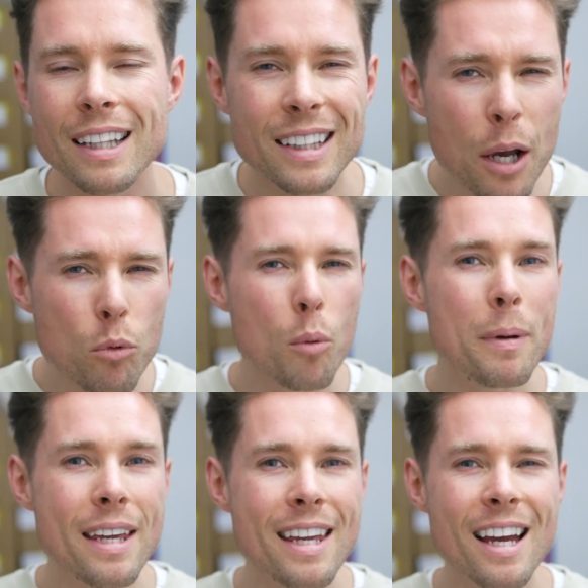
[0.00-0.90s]
That will
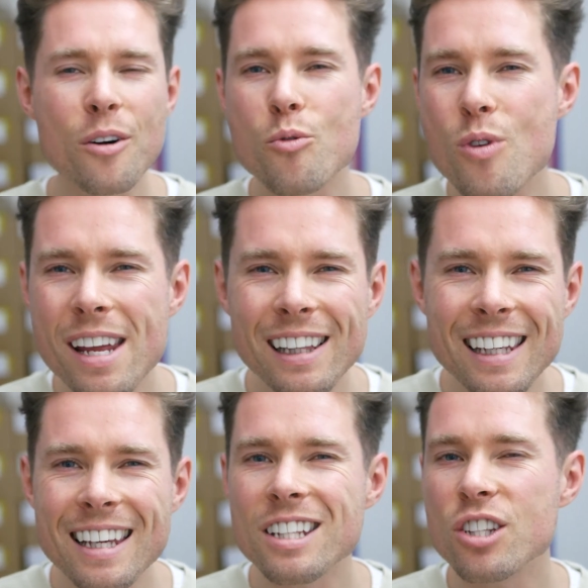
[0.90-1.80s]
be a
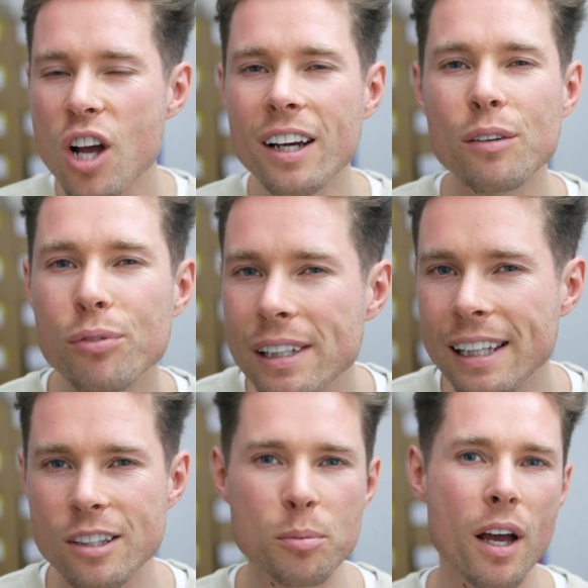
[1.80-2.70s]
really sucky
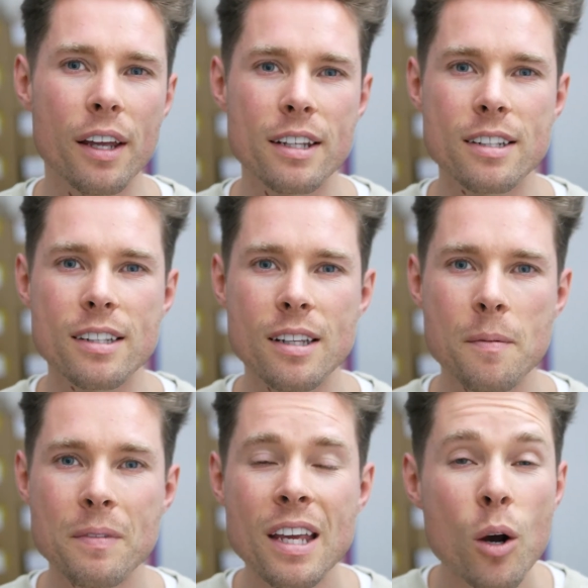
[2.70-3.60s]
feeling, to be honest.
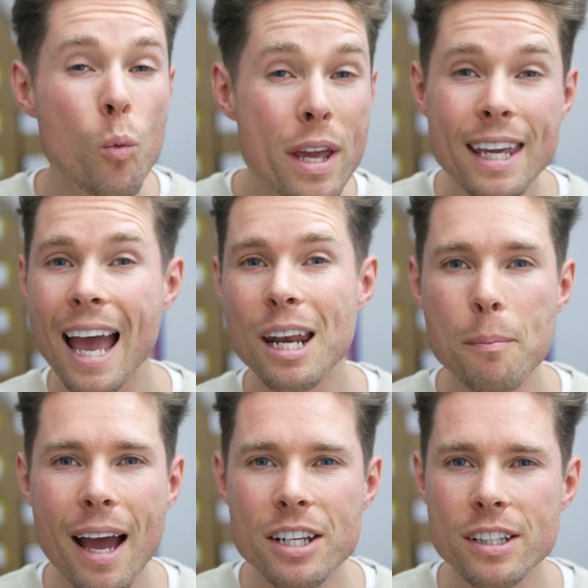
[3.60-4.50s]
We can
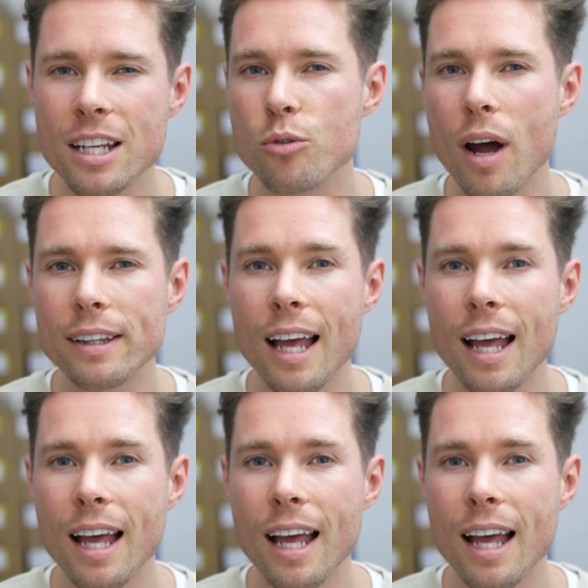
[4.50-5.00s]
imagine this right